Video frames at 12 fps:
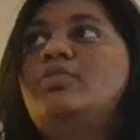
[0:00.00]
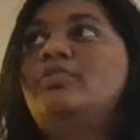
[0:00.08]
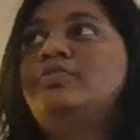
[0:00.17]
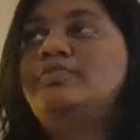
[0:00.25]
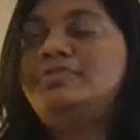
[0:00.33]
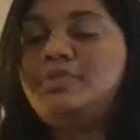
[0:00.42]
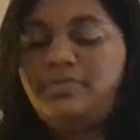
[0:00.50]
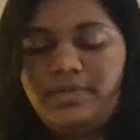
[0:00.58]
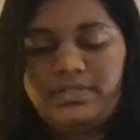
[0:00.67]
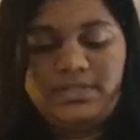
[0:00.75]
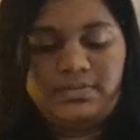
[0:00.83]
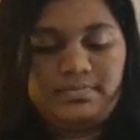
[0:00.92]
of
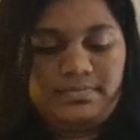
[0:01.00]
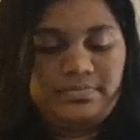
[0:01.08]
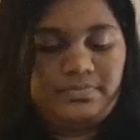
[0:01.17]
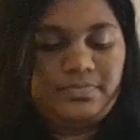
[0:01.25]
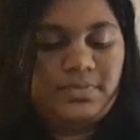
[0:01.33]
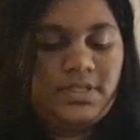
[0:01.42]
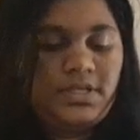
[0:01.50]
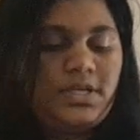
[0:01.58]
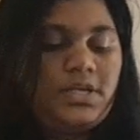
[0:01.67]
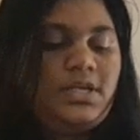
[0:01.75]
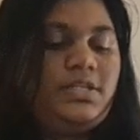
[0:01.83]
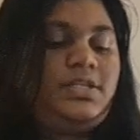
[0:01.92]
tourism.
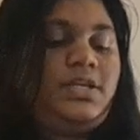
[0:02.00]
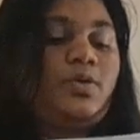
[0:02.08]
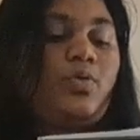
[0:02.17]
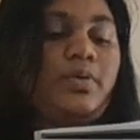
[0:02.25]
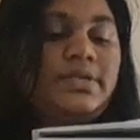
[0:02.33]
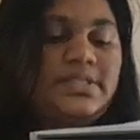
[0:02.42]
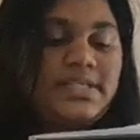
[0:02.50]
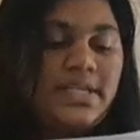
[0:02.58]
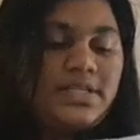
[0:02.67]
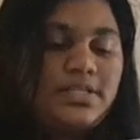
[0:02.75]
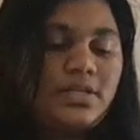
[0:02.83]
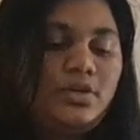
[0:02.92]
The
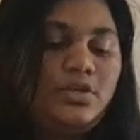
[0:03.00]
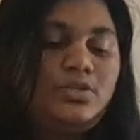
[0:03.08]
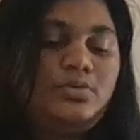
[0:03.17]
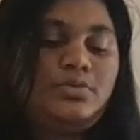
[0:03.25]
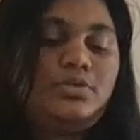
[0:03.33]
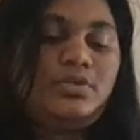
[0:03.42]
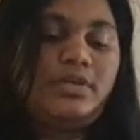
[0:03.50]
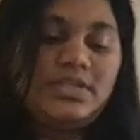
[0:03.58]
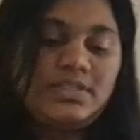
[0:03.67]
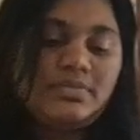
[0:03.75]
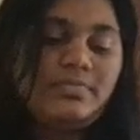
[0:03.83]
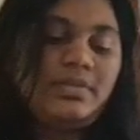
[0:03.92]
content to
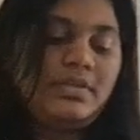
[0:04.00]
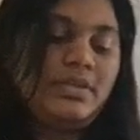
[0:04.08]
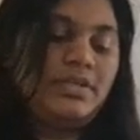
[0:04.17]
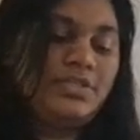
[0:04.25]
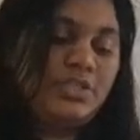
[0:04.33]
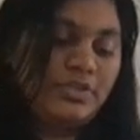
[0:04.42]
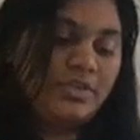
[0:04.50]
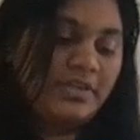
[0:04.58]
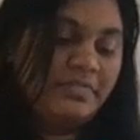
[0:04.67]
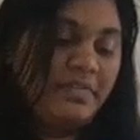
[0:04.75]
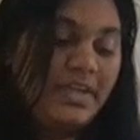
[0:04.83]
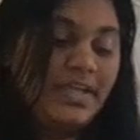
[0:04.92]
tourism
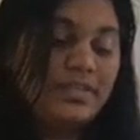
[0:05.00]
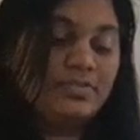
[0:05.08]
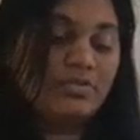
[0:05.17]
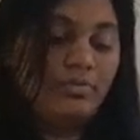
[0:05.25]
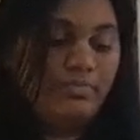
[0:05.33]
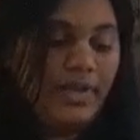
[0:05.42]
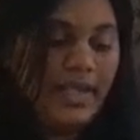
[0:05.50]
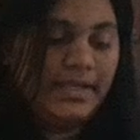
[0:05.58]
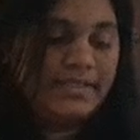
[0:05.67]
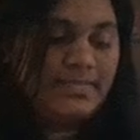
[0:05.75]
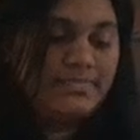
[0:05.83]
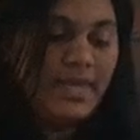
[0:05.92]
geography is
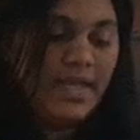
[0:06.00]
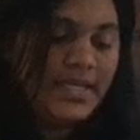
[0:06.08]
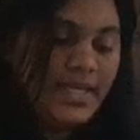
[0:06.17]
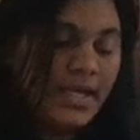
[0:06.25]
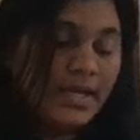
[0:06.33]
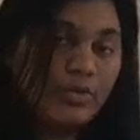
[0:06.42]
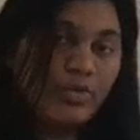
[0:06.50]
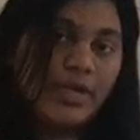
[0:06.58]
complex, uh, making a